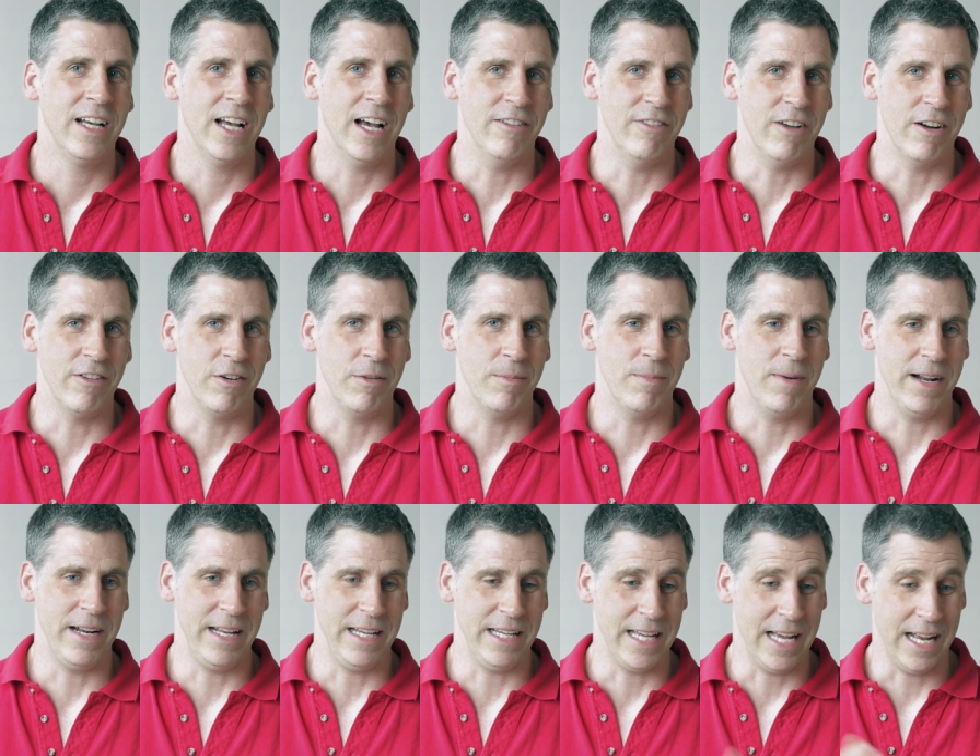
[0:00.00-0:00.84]
of
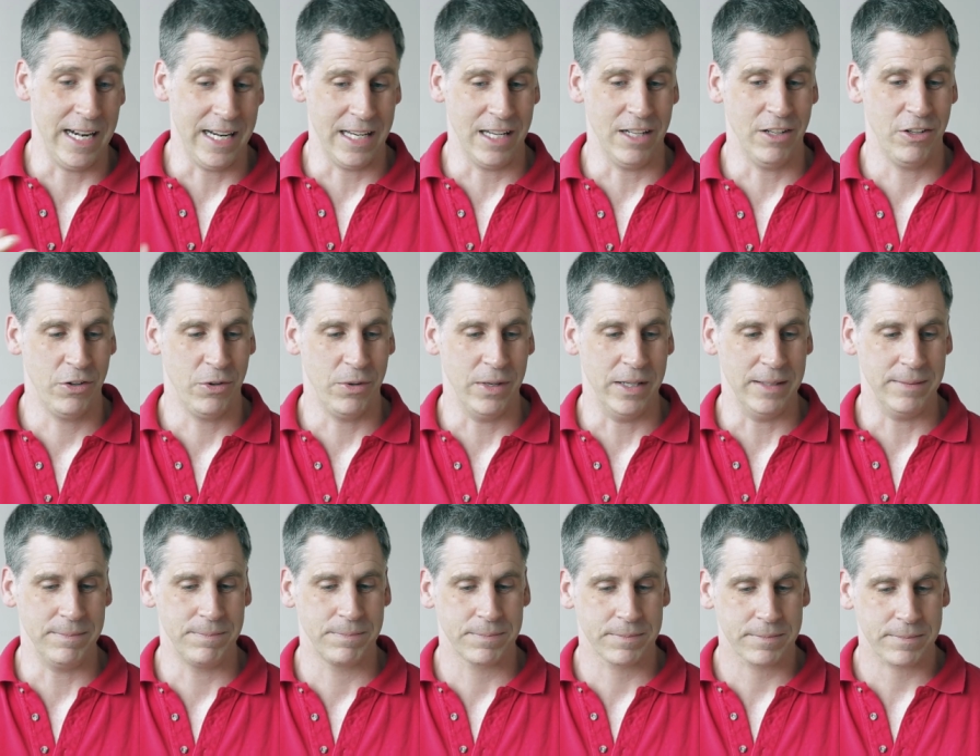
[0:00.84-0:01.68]
everybody getting into
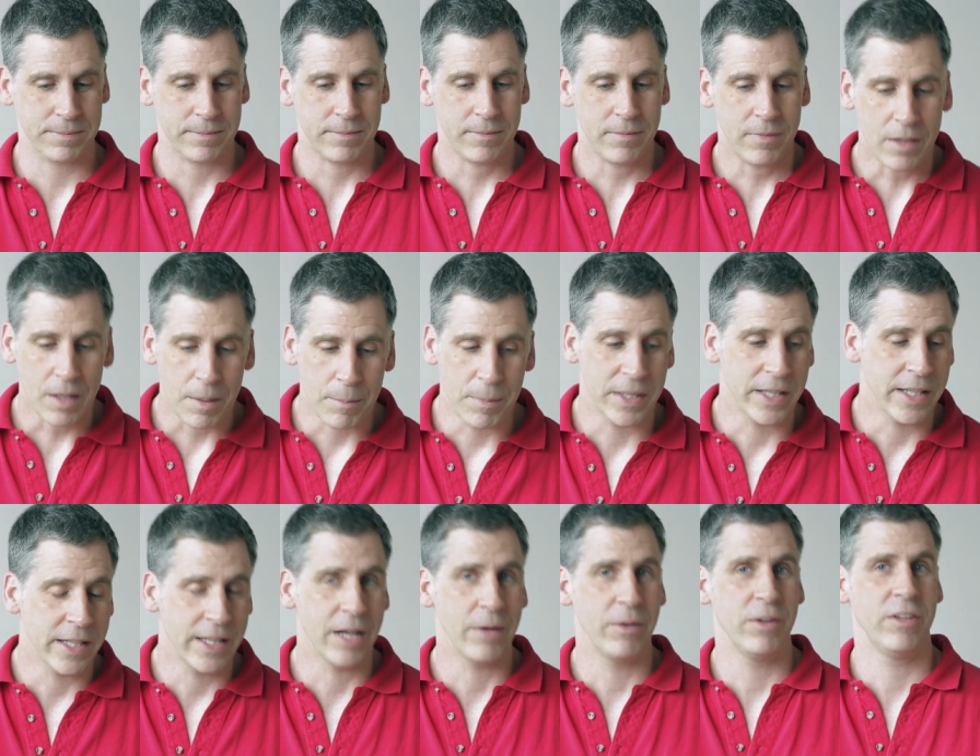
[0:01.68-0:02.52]
it.
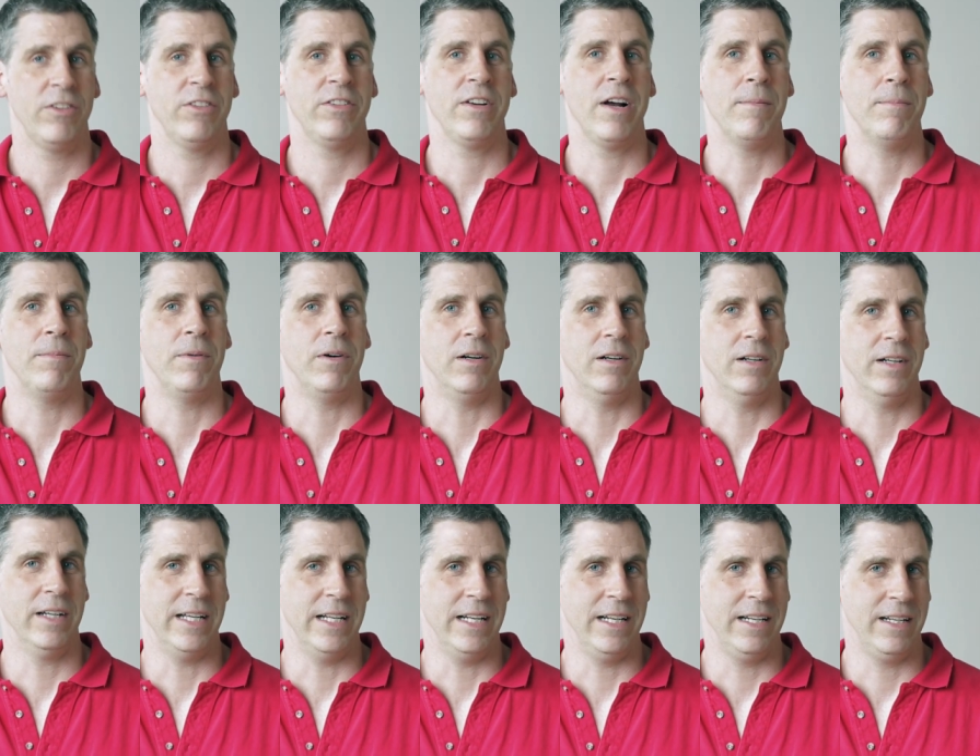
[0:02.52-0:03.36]
But then they would
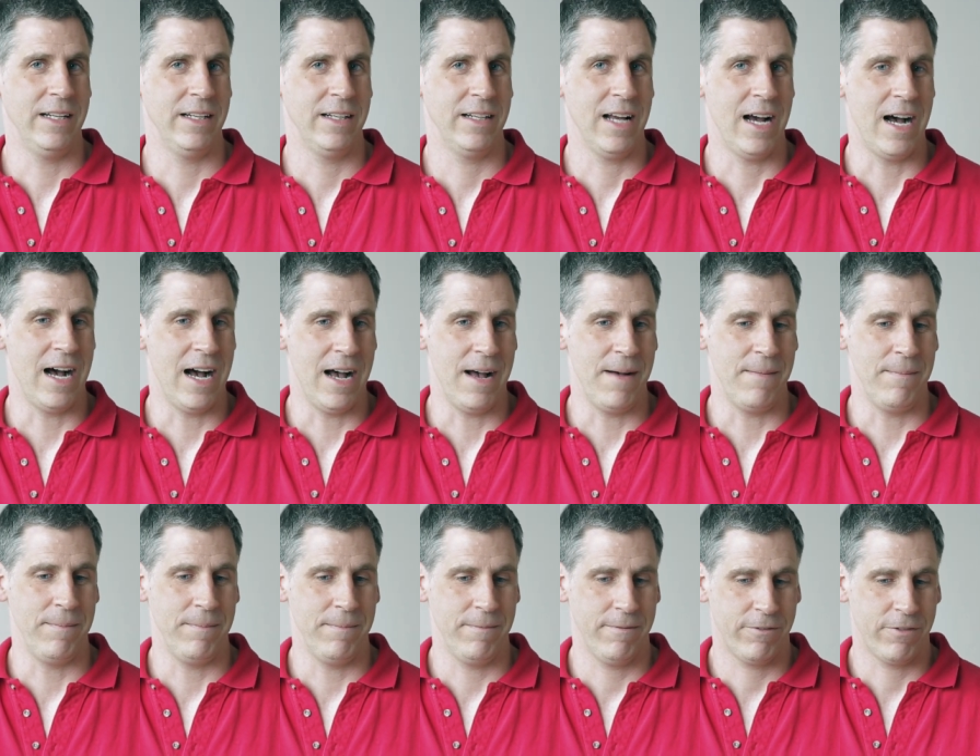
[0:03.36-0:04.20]
stumble in,
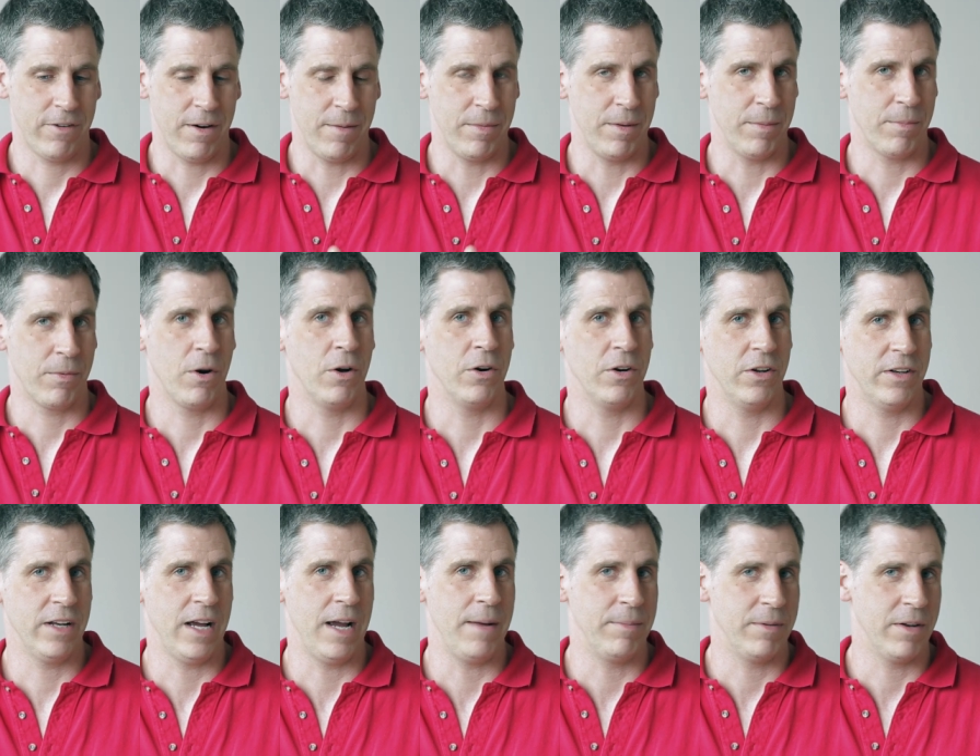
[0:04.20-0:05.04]
um, from the
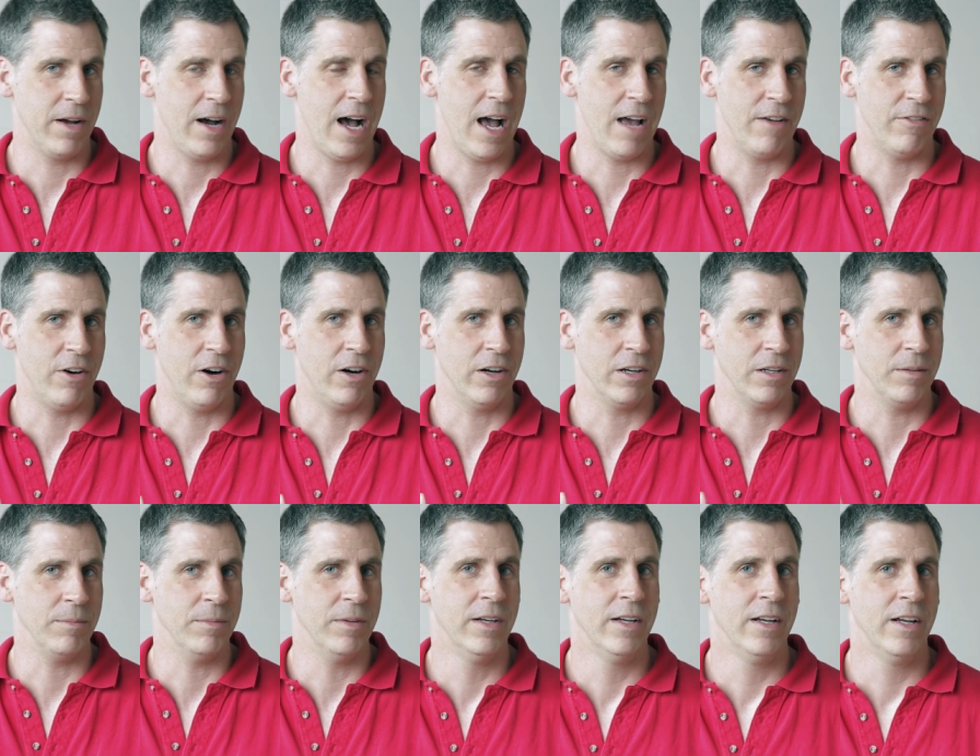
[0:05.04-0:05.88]
prototype to high
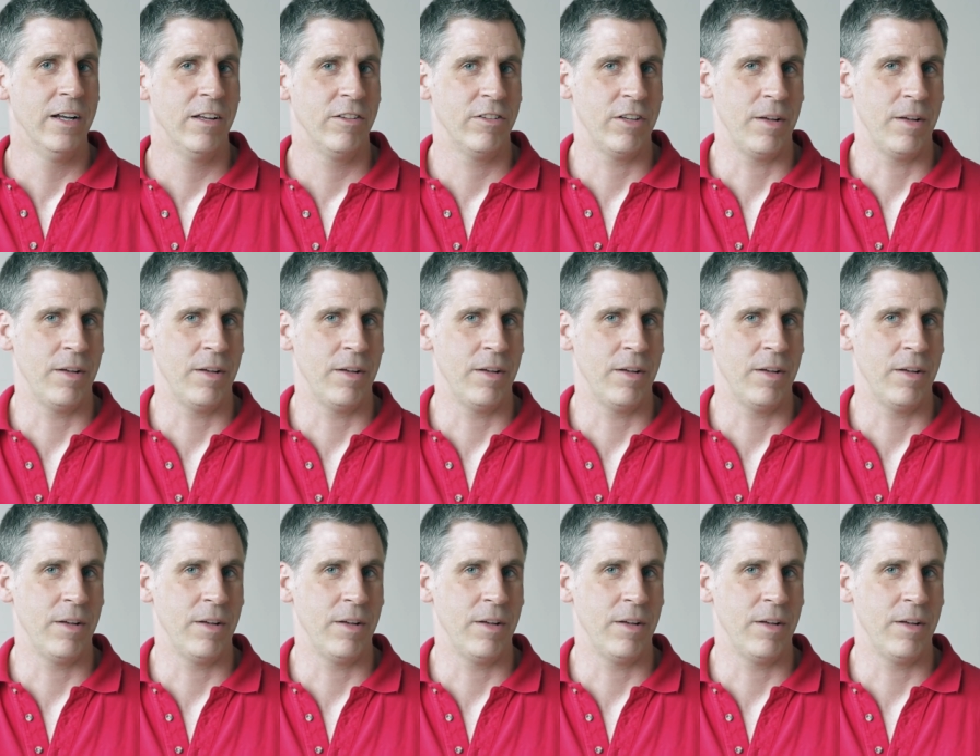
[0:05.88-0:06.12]
volume.